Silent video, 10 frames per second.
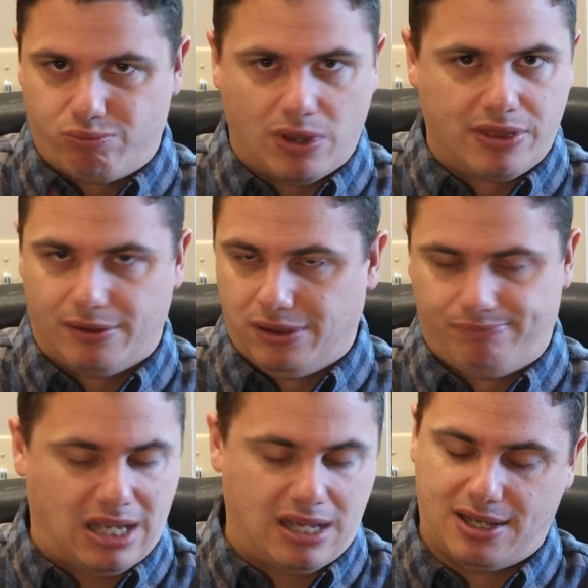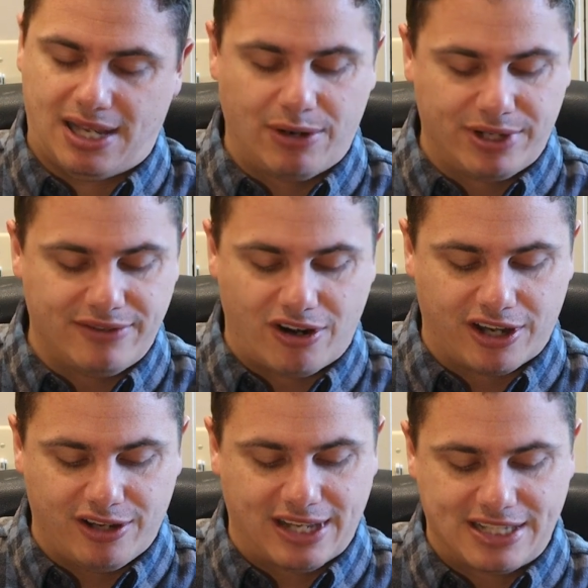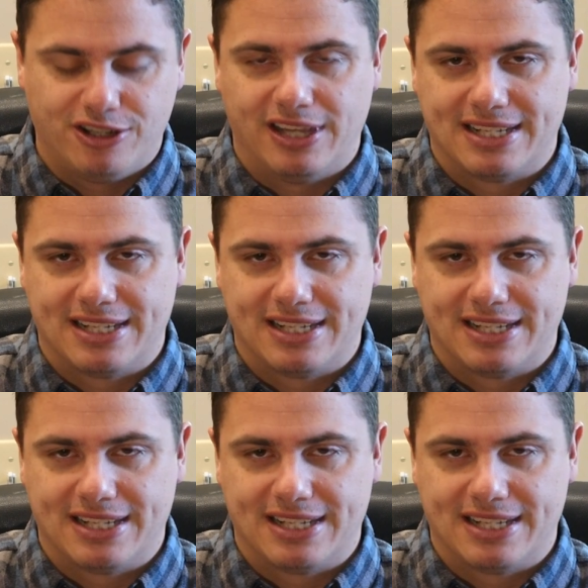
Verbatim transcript: the, I wouldn't even argue that's good.